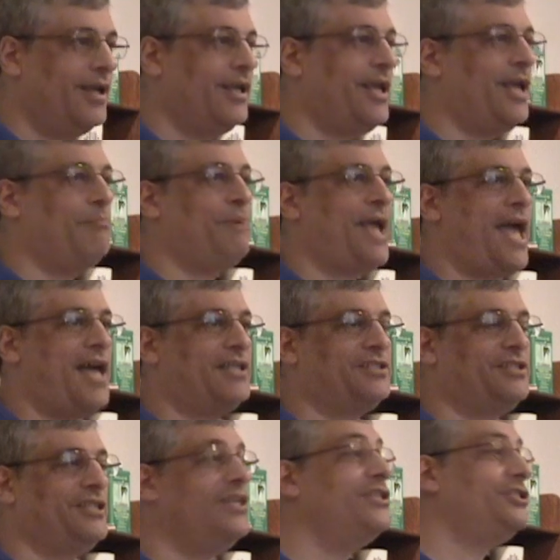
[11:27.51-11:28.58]
get
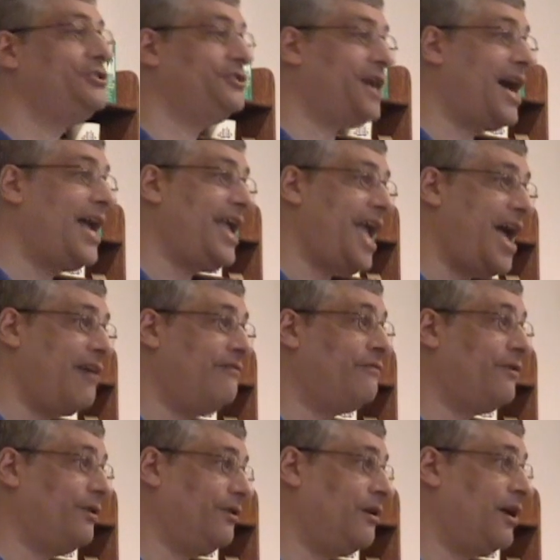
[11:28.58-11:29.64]
past the issues I had
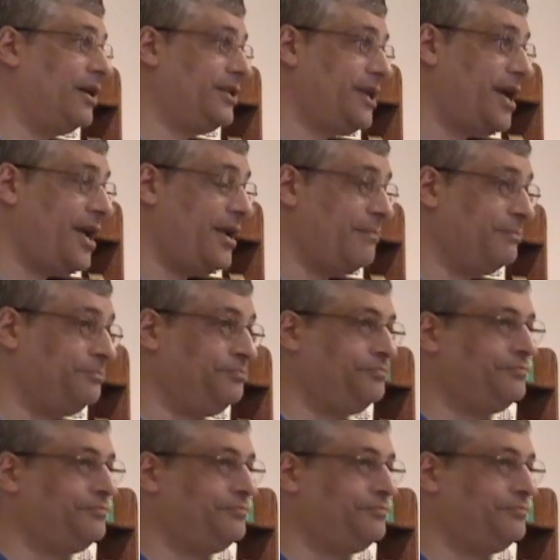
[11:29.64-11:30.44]
for a long time.